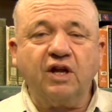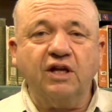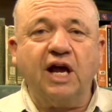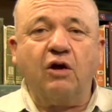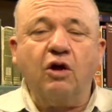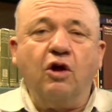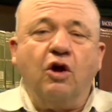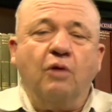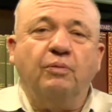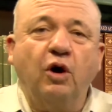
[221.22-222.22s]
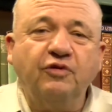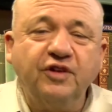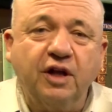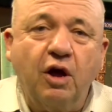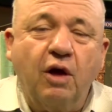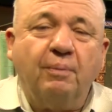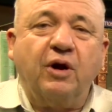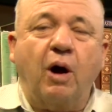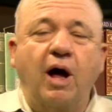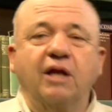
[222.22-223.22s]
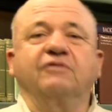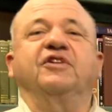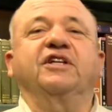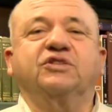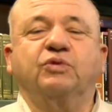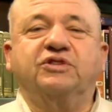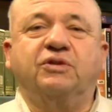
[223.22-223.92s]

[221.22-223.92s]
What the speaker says: Now, but all of this